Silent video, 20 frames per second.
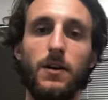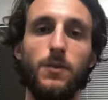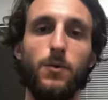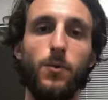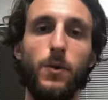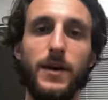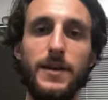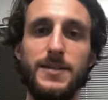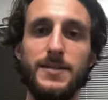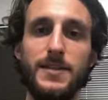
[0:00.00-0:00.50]
all the
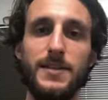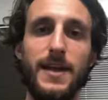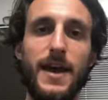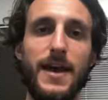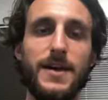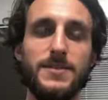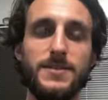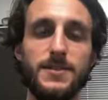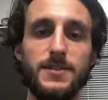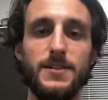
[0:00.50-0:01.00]
waste and
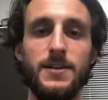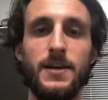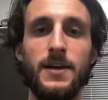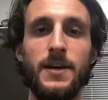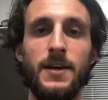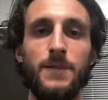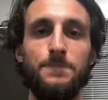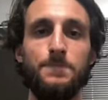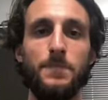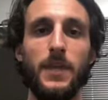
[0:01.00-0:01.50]
acid.
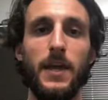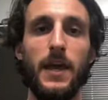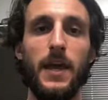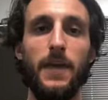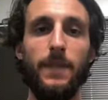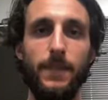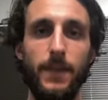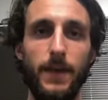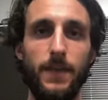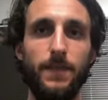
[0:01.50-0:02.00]

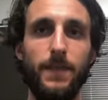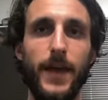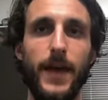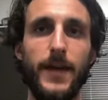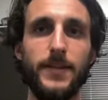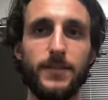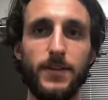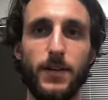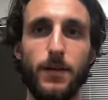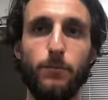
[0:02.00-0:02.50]
And then
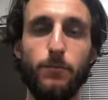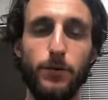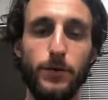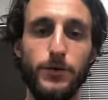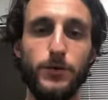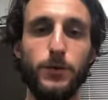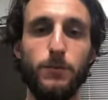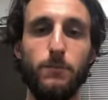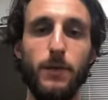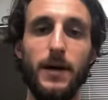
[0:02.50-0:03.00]
that's gonna
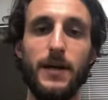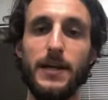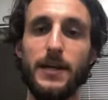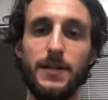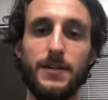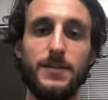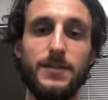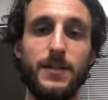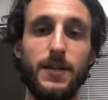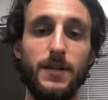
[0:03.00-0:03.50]
put your body
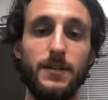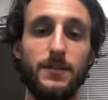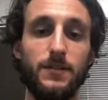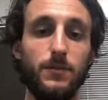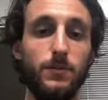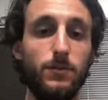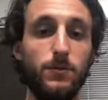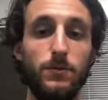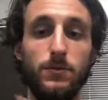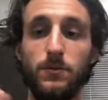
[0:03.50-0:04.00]
in a state
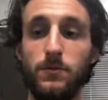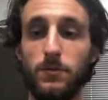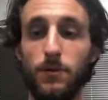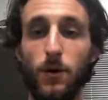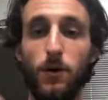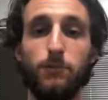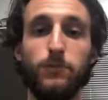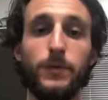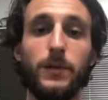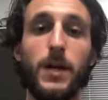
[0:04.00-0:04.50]
to
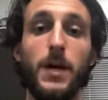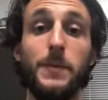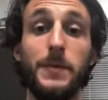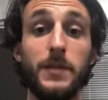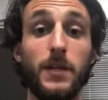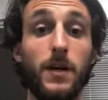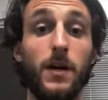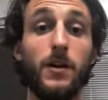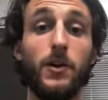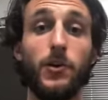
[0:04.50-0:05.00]
overcome
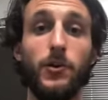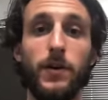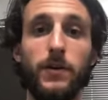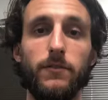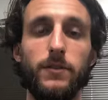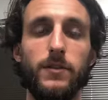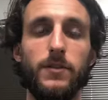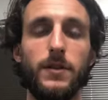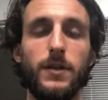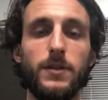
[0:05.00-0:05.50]
and conquer
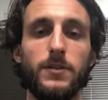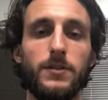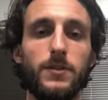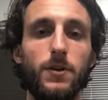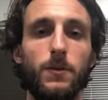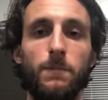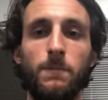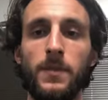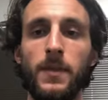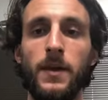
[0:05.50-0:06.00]
everything.
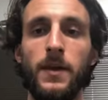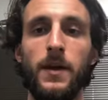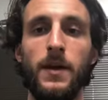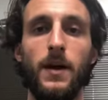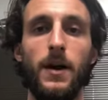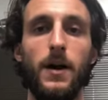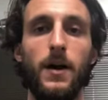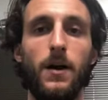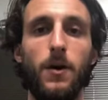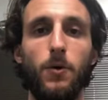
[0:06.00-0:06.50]
So
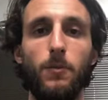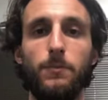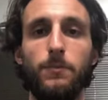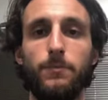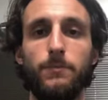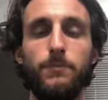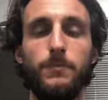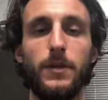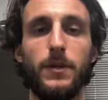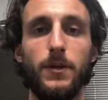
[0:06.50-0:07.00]
I
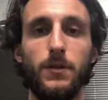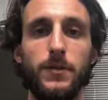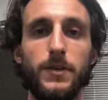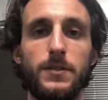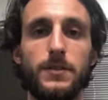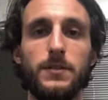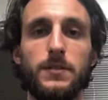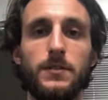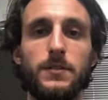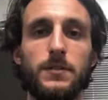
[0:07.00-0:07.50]
hope, you know,
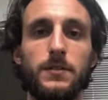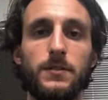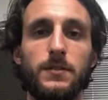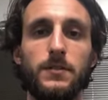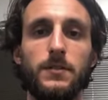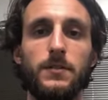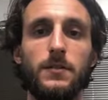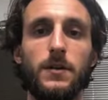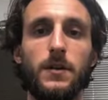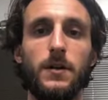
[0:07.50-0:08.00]
this
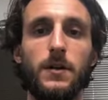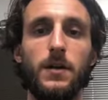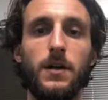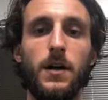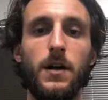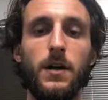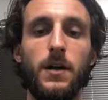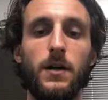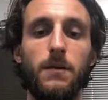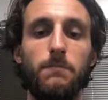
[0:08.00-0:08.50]
is
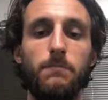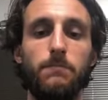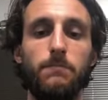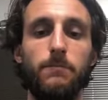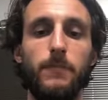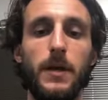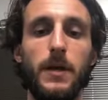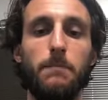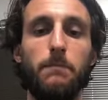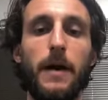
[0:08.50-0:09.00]
an
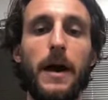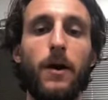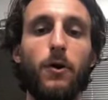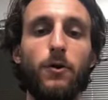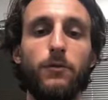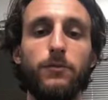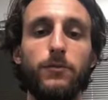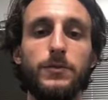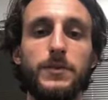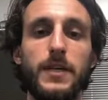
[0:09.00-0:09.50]

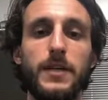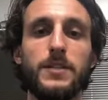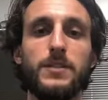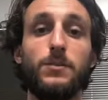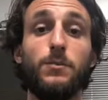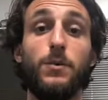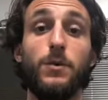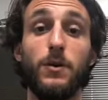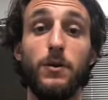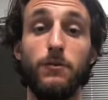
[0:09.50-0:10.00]
empowerful
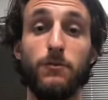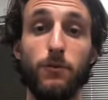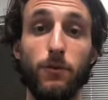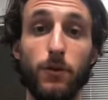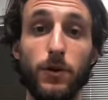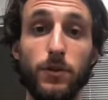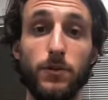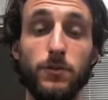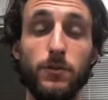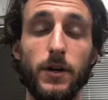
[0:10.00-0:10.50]
testimonial
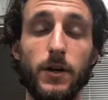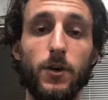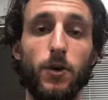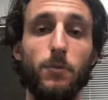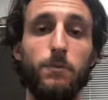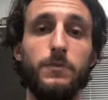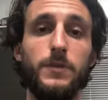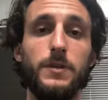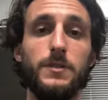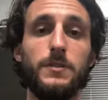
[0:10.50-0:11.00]
for you. I
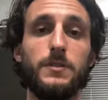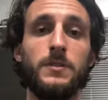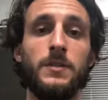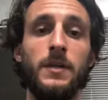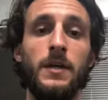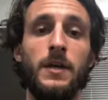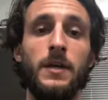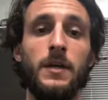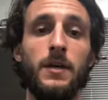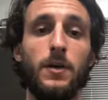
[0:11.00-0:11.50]
hope this,
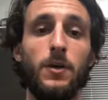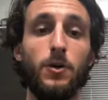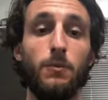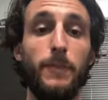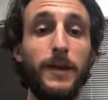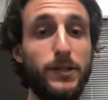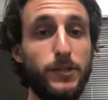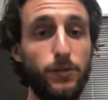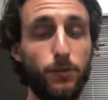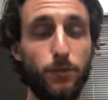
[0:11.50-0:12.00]
you know,
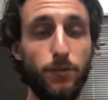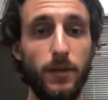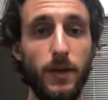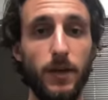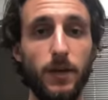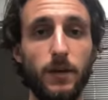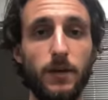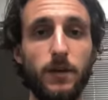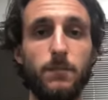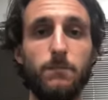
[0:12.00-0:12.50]
makes you
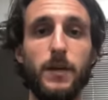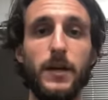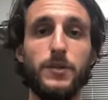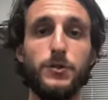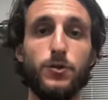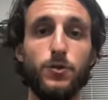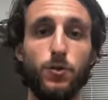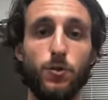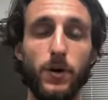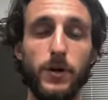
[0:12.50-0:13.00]
think,
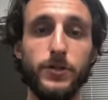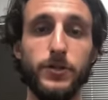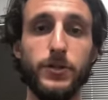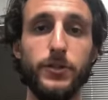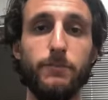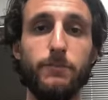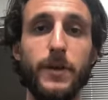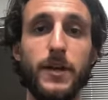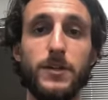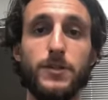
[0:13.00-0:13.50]
makes you
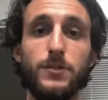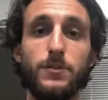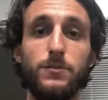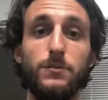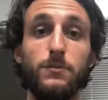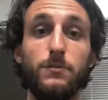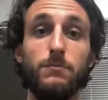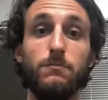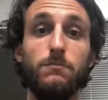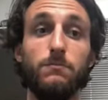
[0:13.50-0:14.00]
question, makes
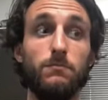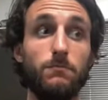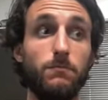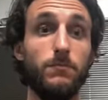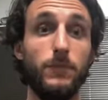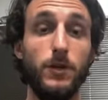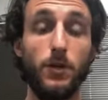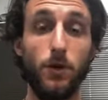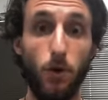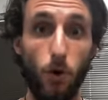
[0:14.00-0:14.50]
you,
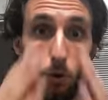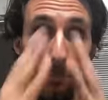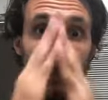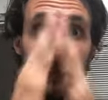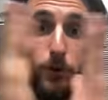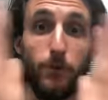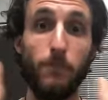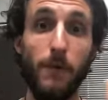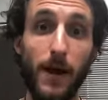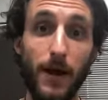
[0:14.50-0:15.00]
you know,
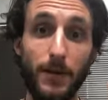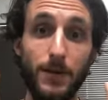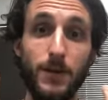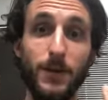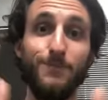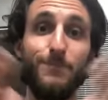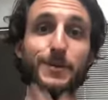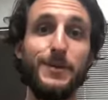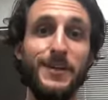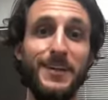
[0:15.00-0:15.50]
open your mind
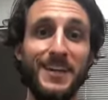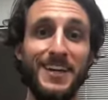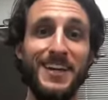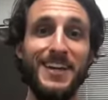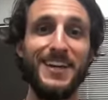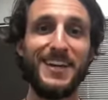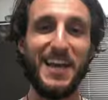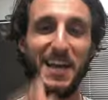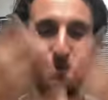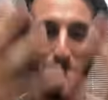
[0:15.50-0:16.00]
up and
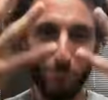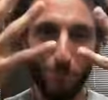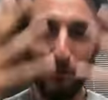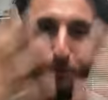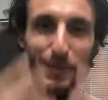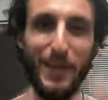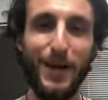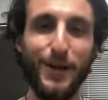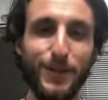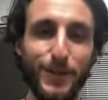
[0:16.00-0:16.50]
kind of
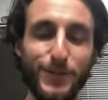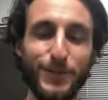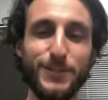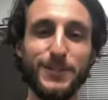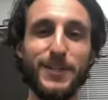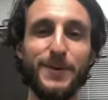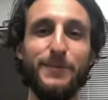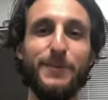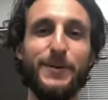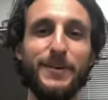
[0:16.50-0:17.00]
pull down your
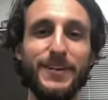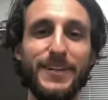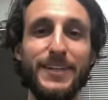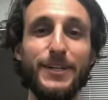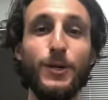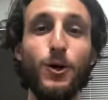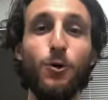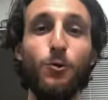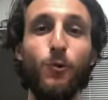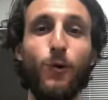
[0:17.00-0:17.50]
stubborn
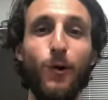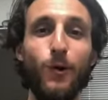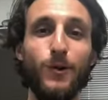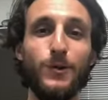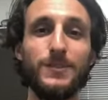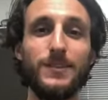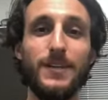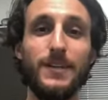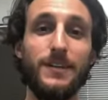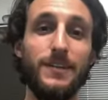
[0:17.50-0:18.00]
ego
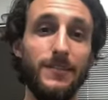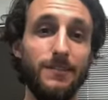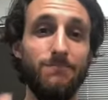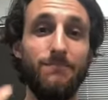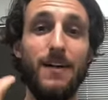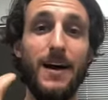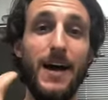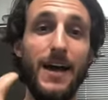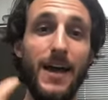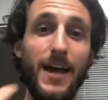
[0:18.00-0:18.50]
walls that
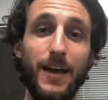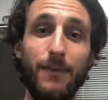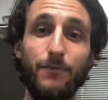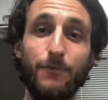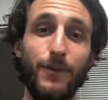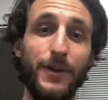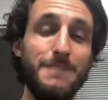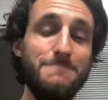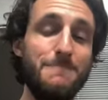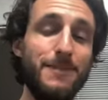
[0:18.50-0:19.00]
I had
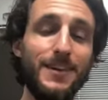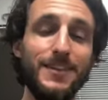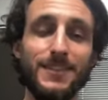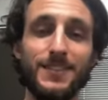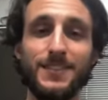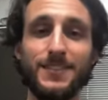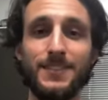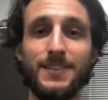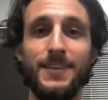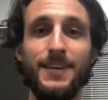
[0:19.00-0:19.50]
for 8
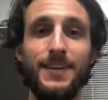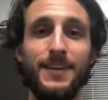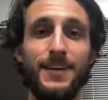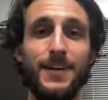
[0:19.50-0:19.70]
months.